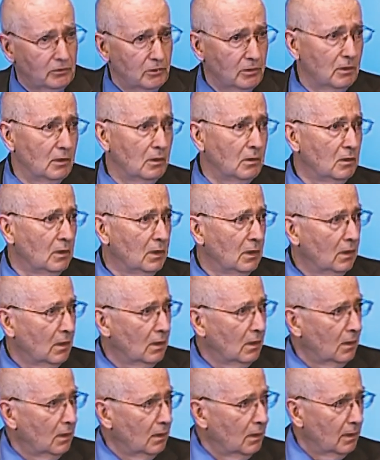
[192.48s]
it. You know,
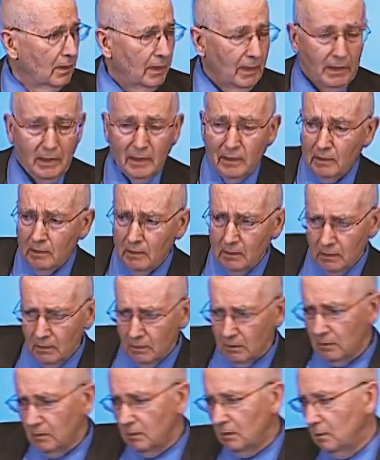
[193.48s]
any
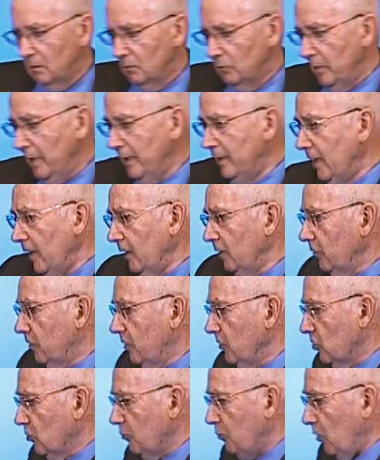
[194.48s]
retailer
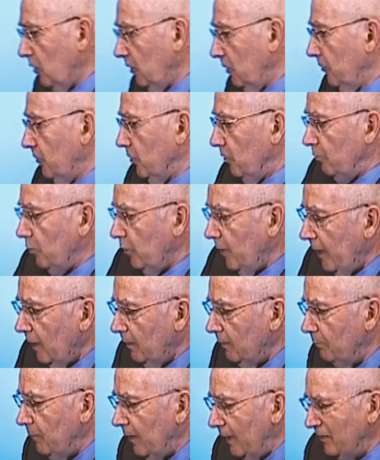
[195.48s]
can spoil your
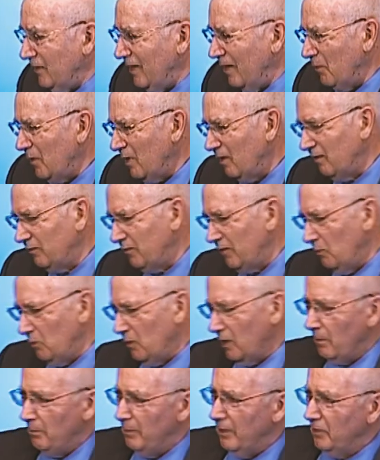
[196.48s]
brand by saying, well, if you
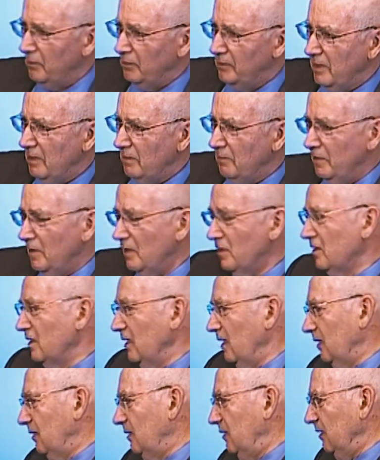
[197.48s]
want a better TV
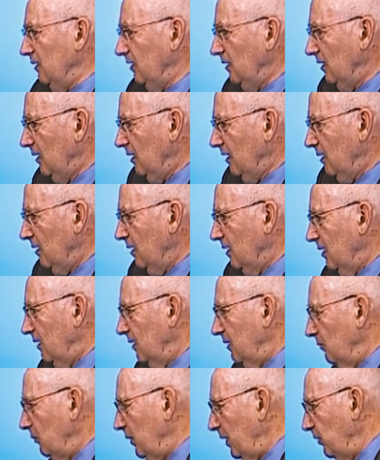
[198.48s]
set,
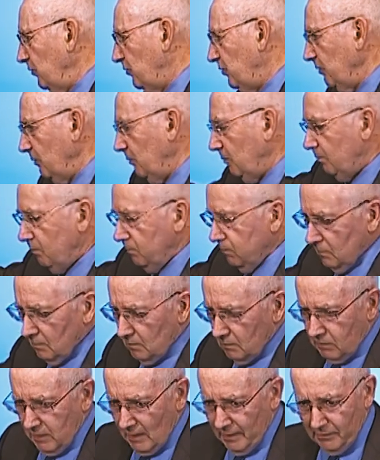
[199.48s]
why don't you
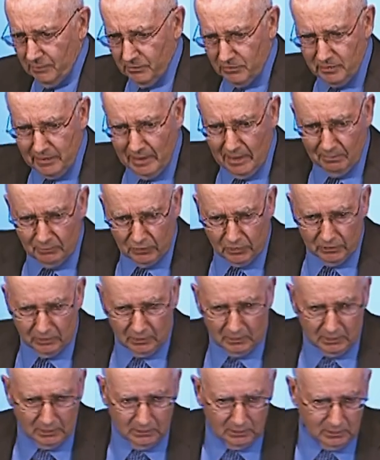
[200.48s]
buy the
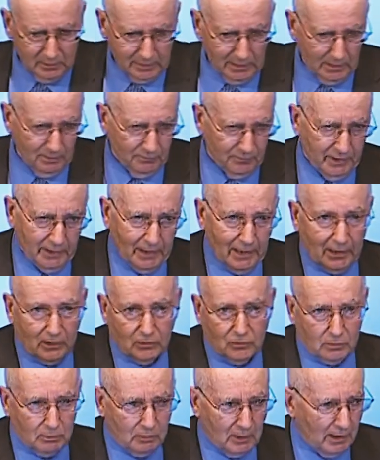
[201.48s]
Samsung instead of the
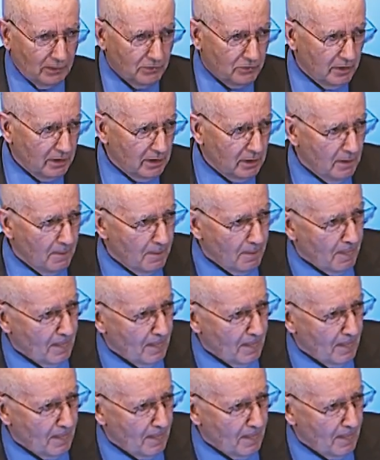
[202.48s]
XYZ?